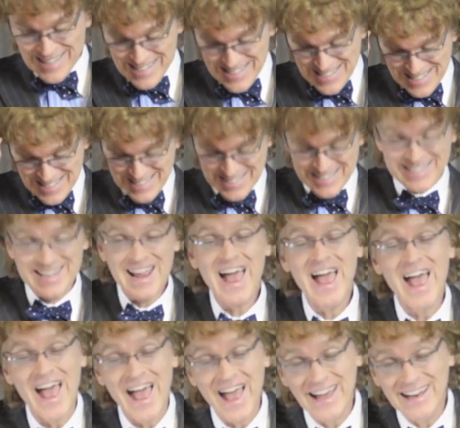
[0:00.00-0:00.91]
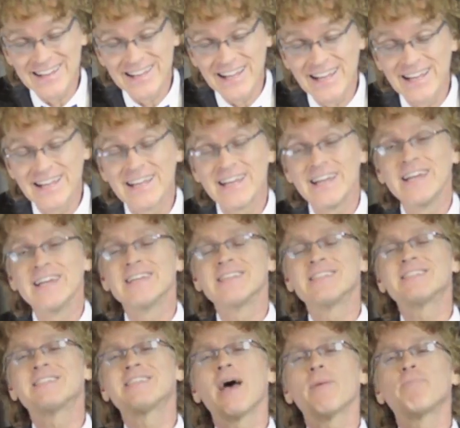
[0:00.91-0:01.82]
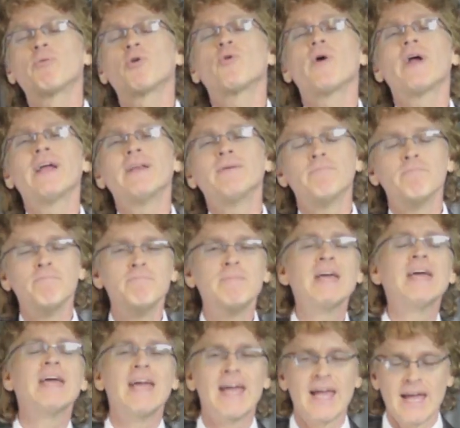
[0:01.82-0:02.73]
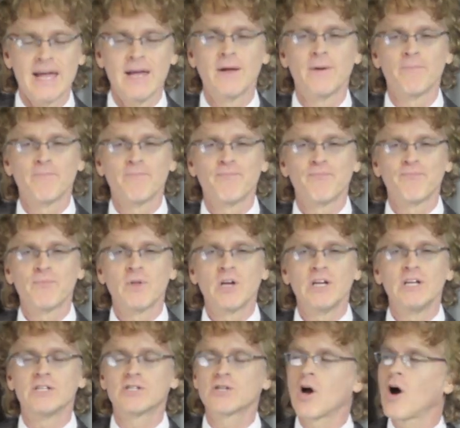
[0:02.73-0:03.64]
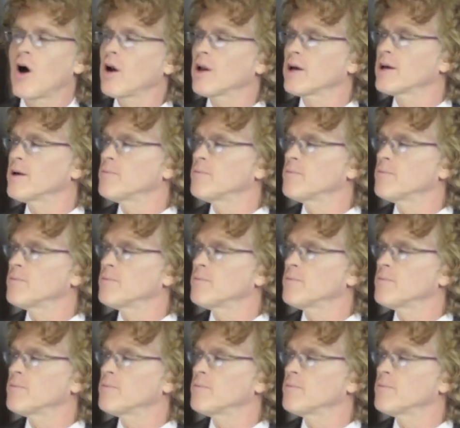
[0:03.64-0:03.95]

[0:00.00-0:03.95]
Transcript: said separate me he's calling